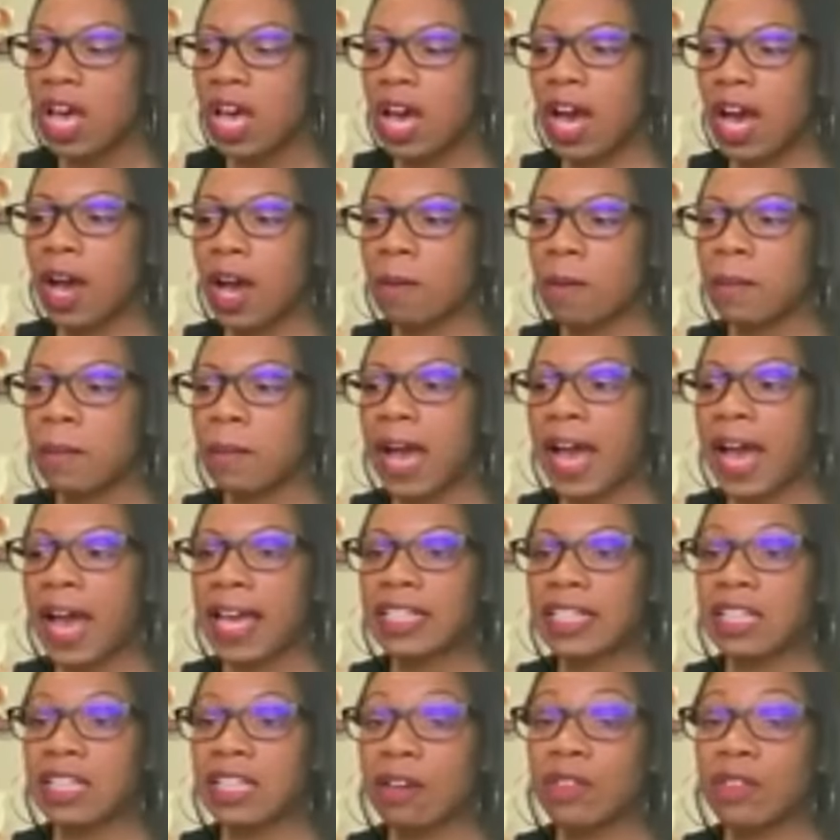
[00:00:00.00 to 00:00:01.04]
Um, I
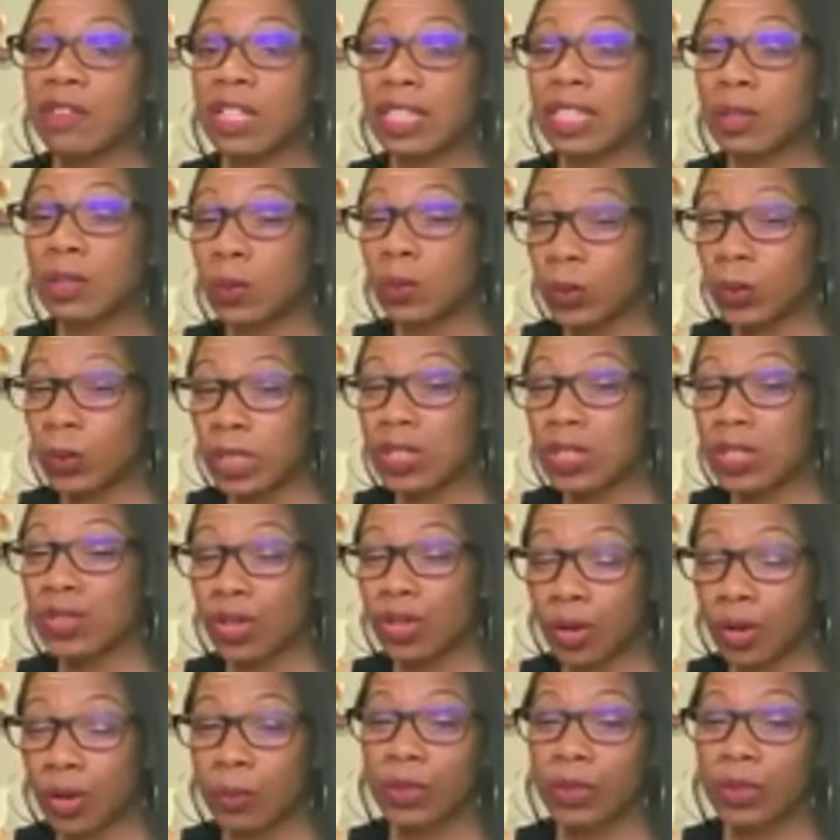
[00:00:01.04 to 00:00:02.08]
definitely would
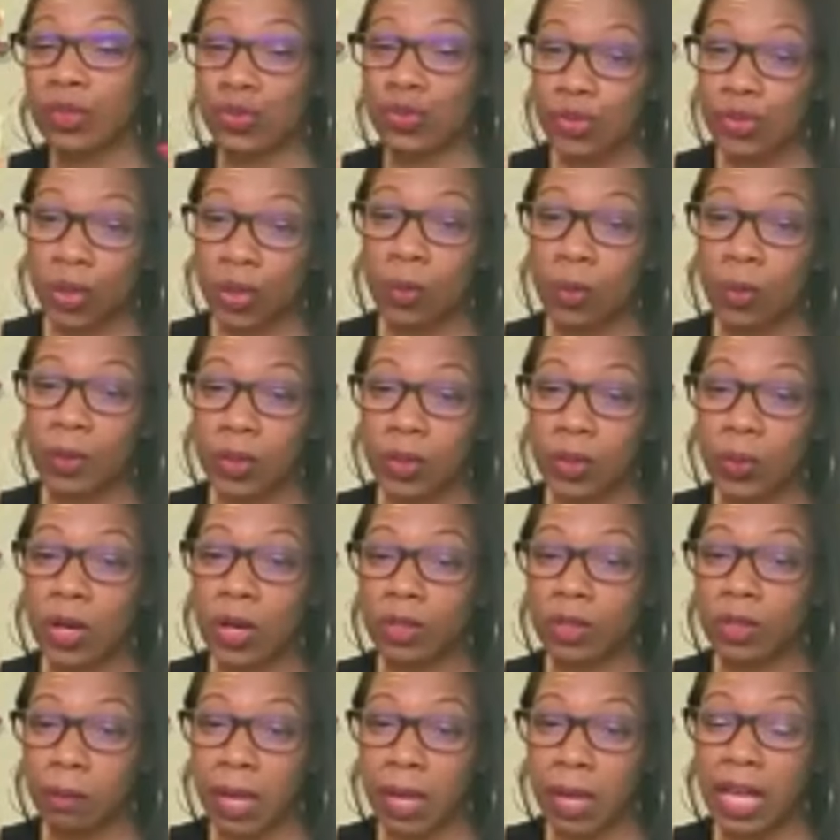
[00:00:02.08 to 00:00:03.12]
start off with the soap as well,
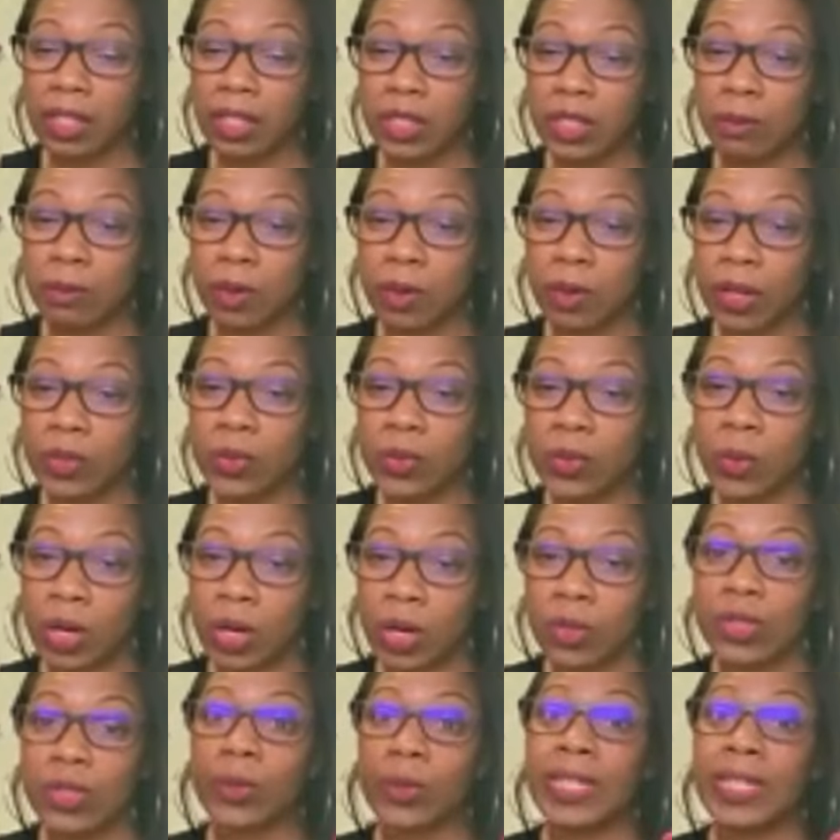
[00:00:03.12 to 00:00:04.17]
the balance bar as
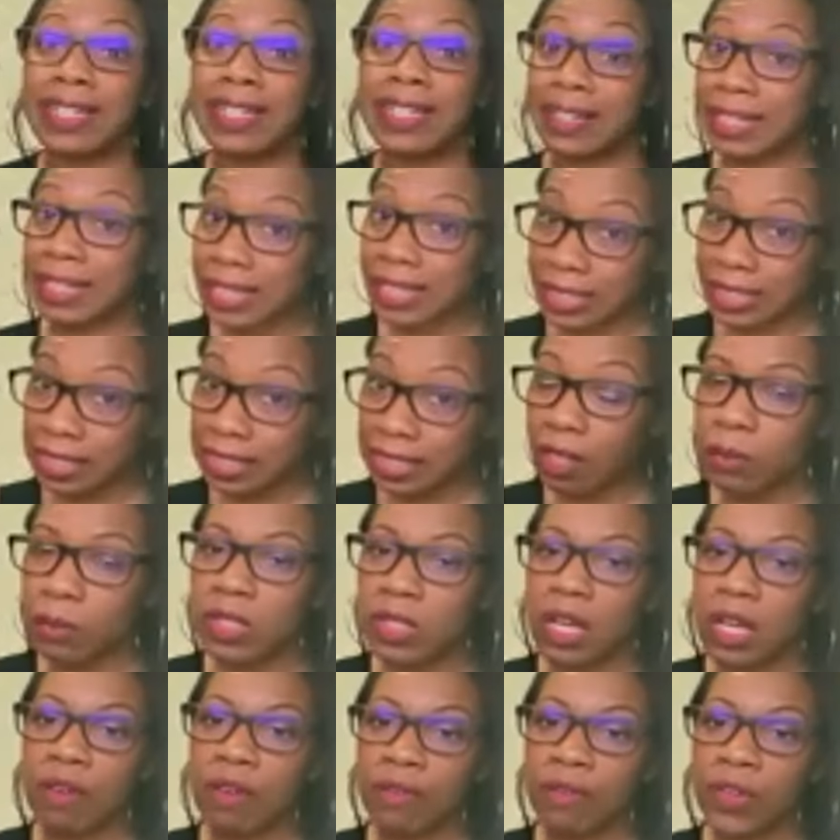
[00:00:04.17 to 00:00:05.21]
well, so he can clean
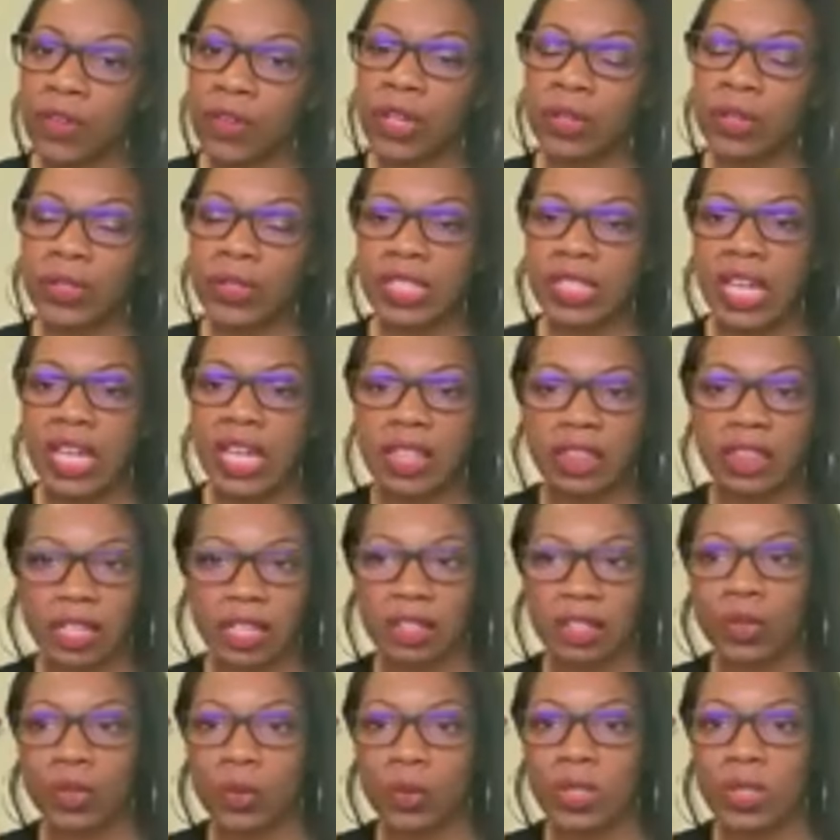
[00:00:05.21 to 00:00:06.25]
himself first and
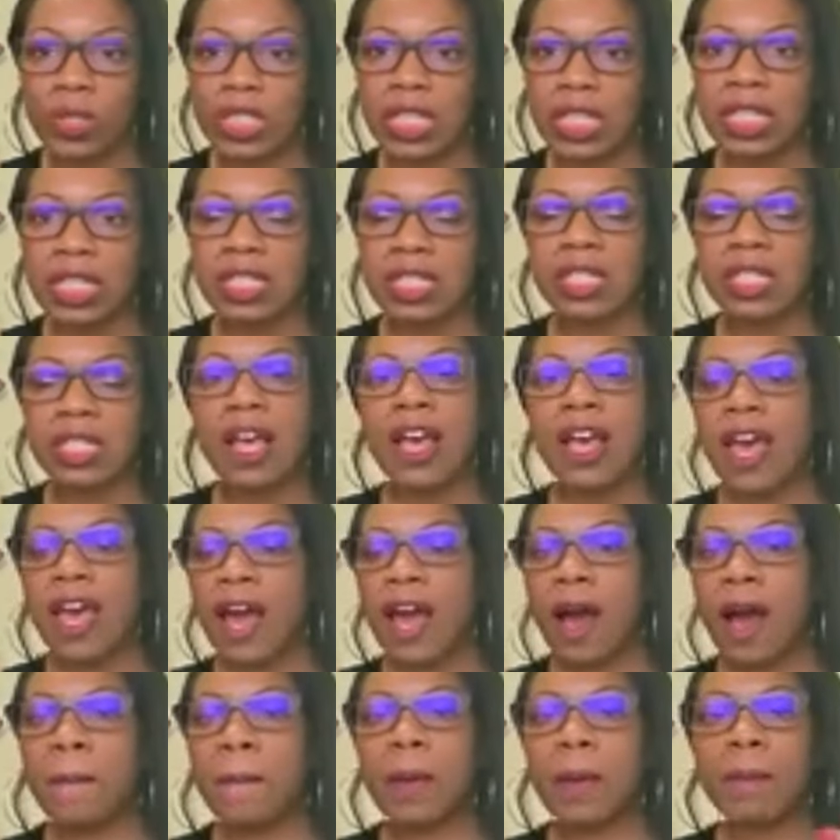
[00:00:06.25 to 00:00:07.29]
then use this.
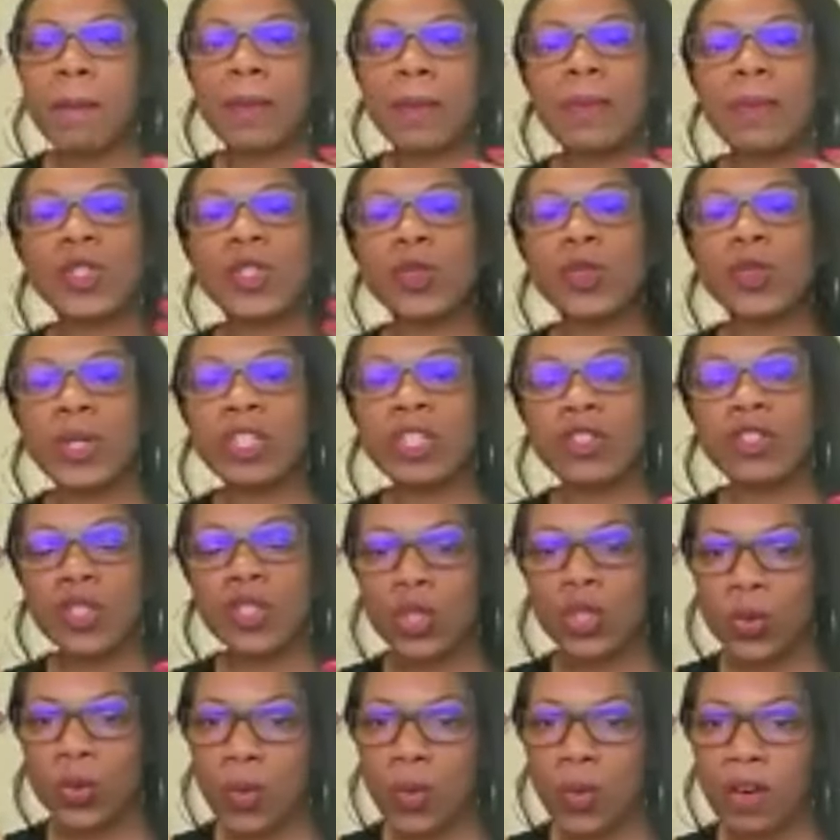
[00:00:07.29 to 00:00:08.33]
Um, but between the
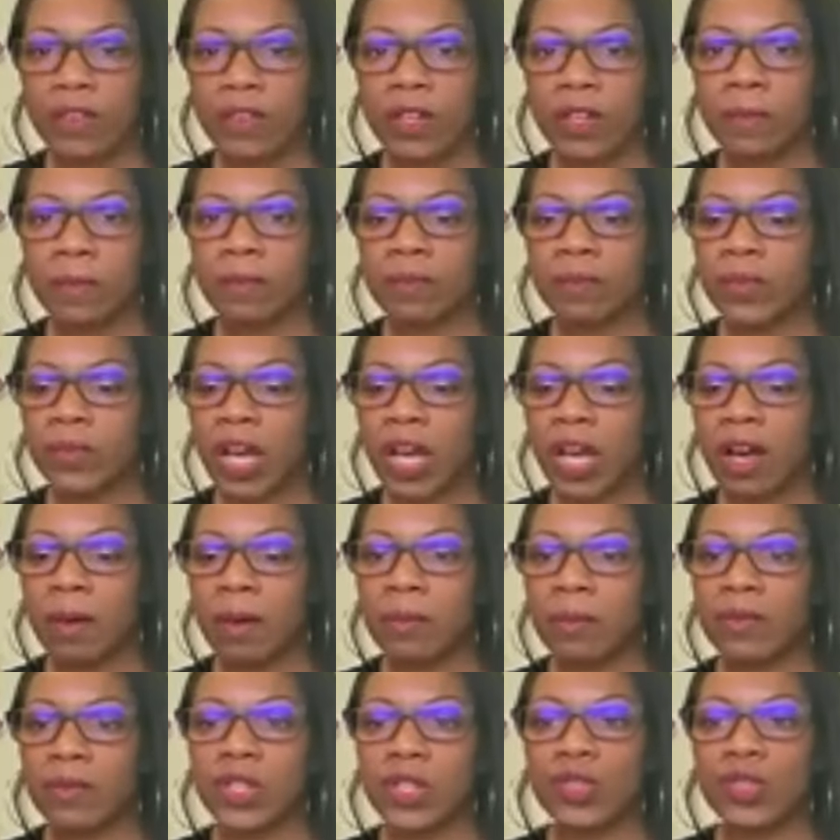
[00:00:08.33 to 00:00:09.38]
two of them,
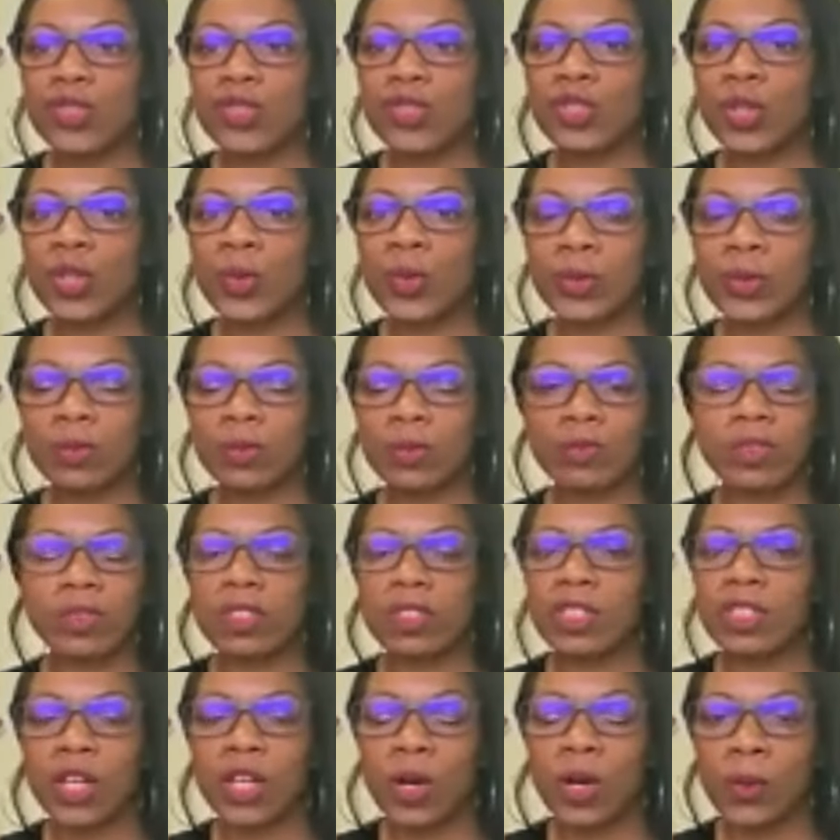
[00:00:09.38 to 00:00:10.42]
um, there's no,
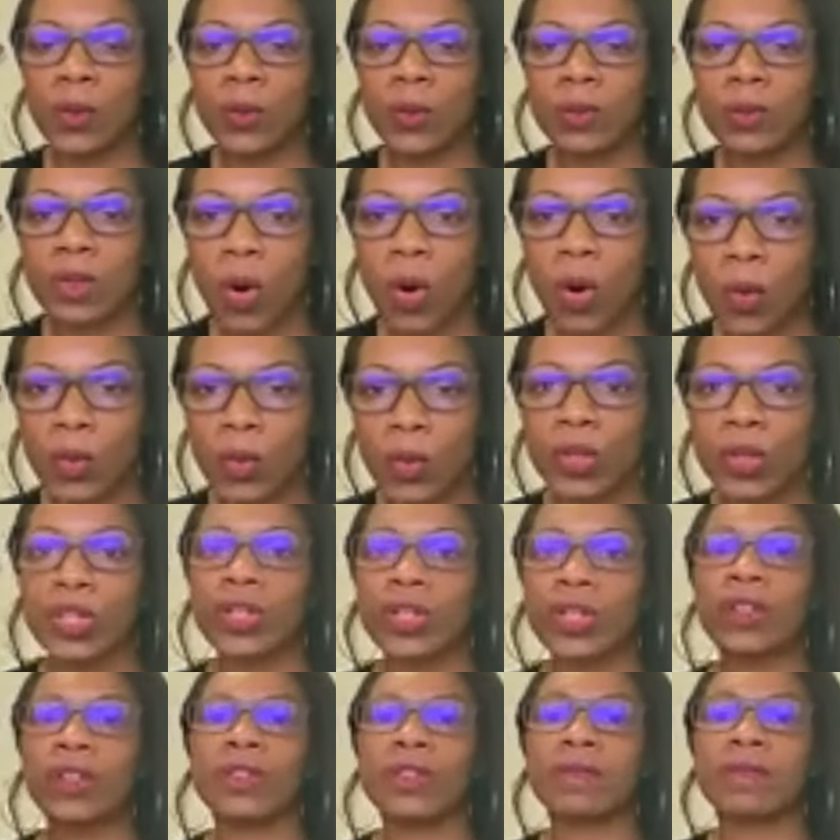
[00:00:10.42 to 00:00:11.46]
you know,
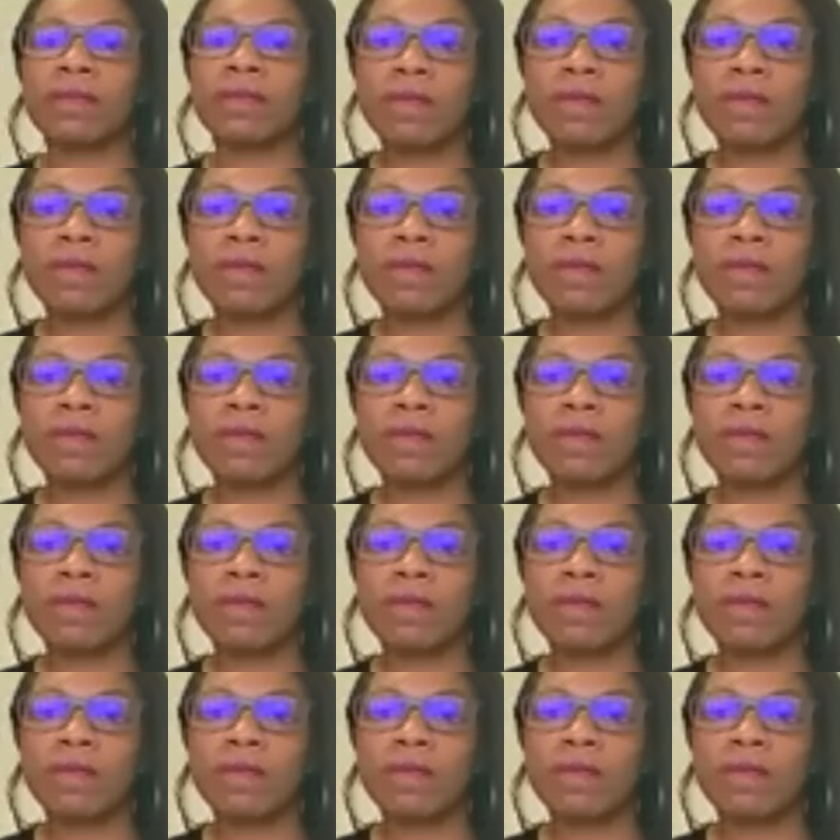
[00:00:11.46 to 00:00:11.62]
odor,